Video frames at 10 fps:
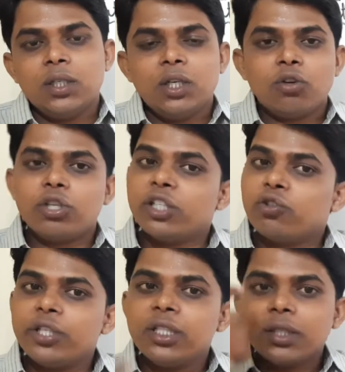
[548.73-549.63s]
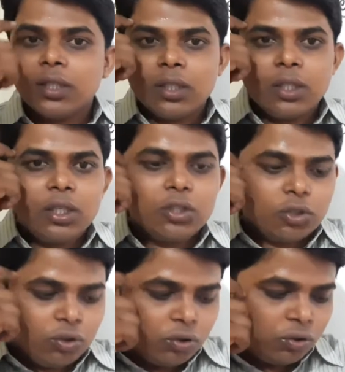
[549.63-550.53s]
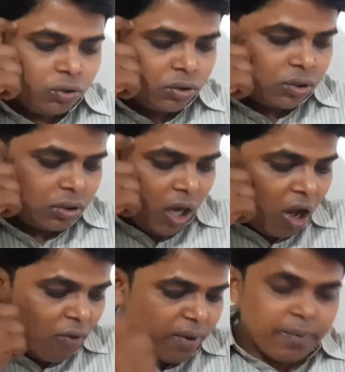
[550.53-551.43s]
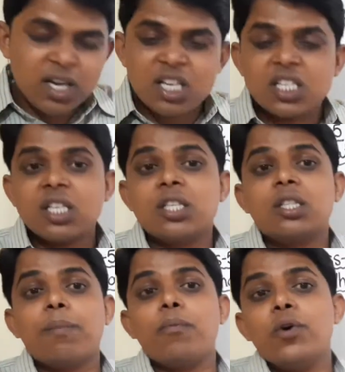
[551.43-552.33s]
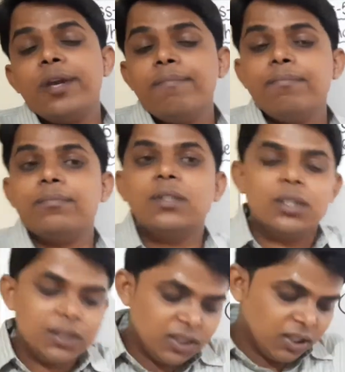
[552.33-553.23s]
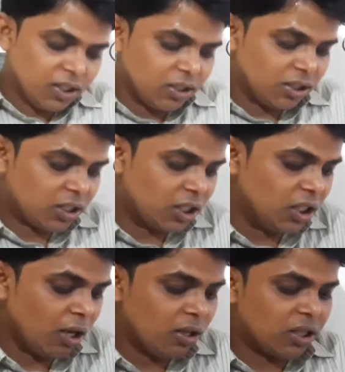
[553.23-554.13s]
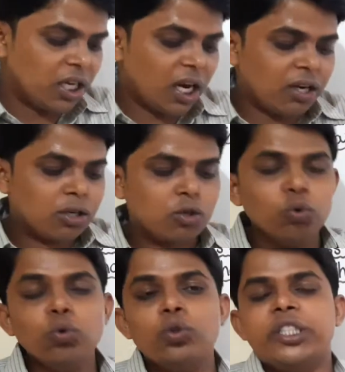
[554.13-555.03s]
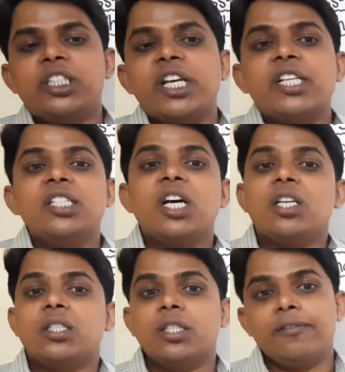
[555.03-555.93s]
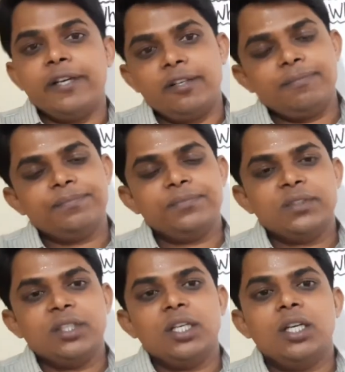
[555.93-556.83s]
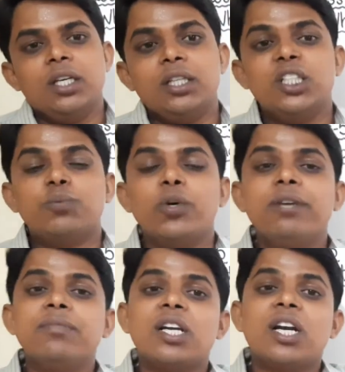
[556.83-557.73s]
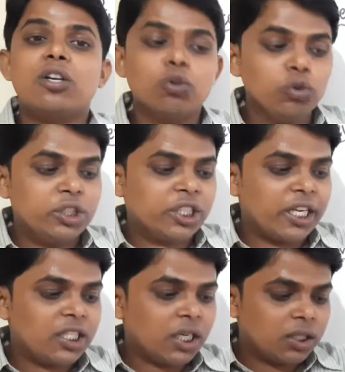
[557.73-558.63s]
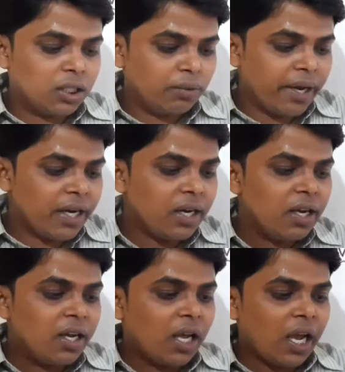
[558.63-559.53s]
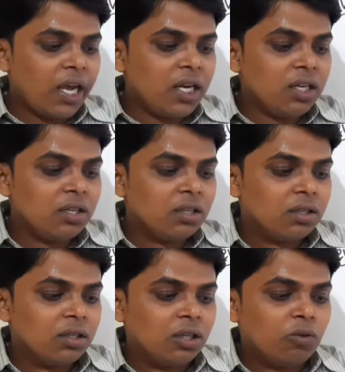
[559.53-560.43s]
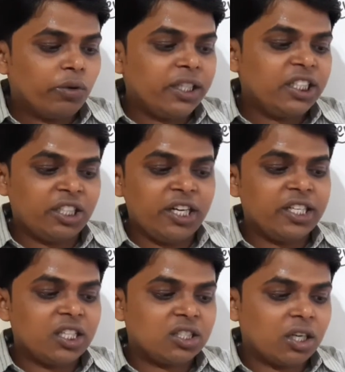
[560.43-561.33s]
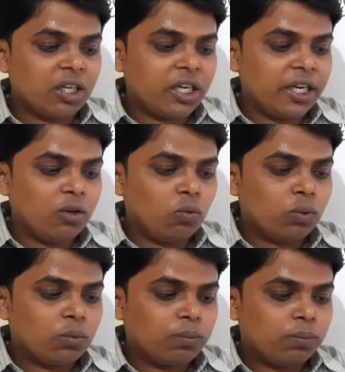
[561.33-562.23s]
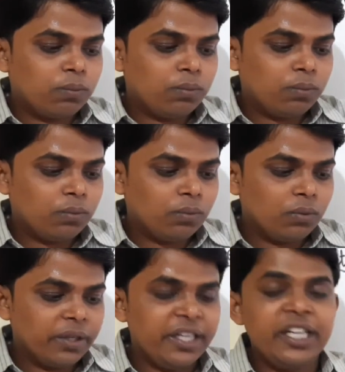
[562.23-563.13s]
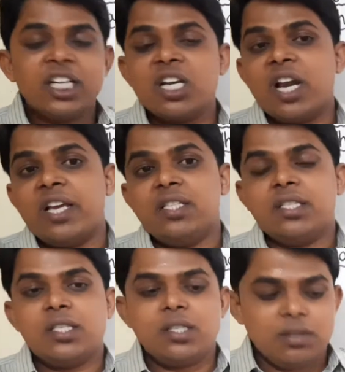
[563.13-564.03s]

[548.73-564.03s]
Okay, students, so now we will discuss the poem. Just see there are two stanzas given. In this poem there are two stanzas given, and one stanza contains 8 lines.